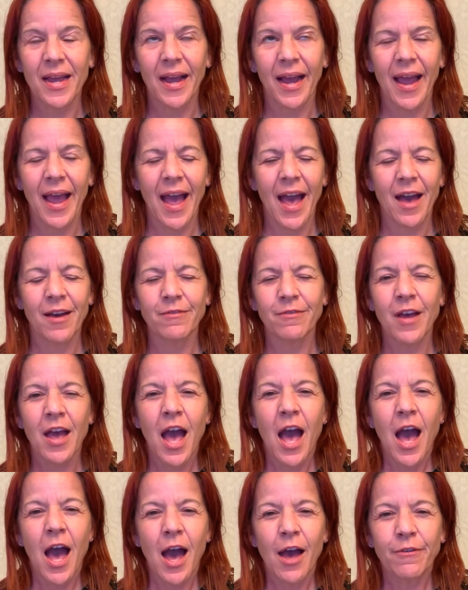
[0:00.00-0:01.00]
I have
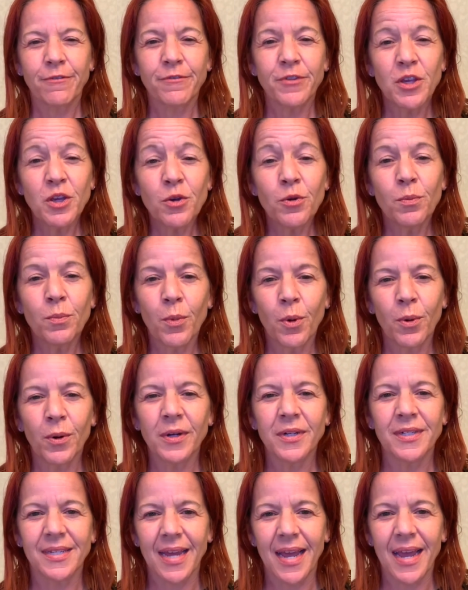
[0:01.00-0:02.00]
a few more
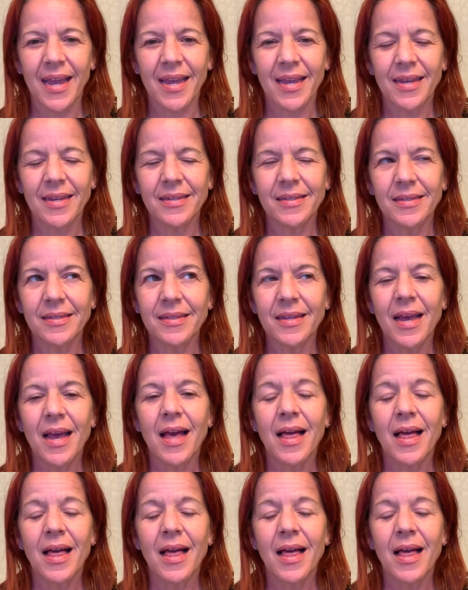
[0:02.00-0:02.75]
days